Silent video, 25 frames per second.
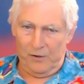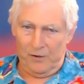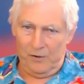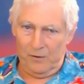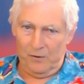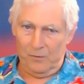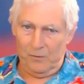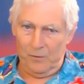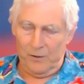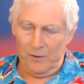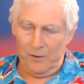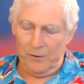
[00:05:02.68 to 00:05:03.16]

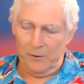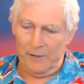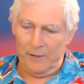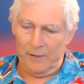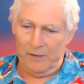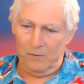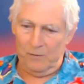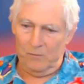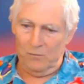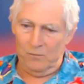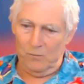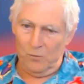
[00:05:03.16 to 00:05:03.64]
whether
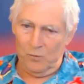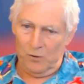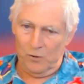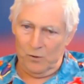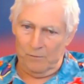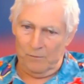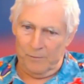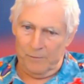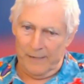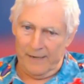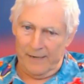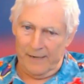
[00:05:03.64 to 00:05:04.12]
it
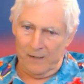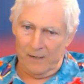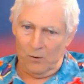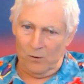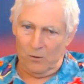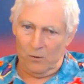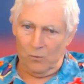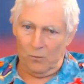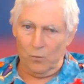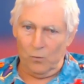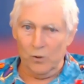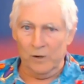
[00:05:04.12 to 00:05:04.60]
would be
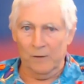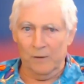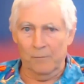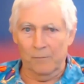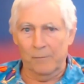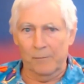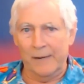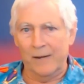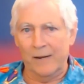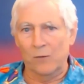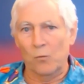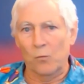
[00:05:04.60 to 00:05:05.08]
or wouldn't
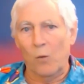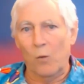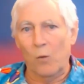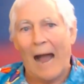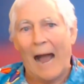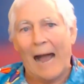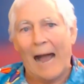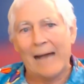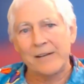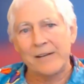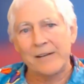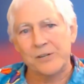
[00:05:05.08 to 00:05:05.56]
be
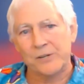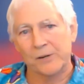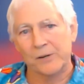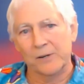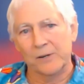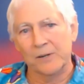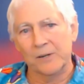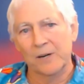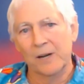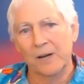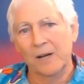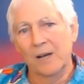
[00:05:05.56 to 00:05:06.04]

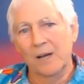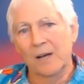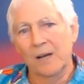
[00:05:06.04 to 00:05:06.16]
wiser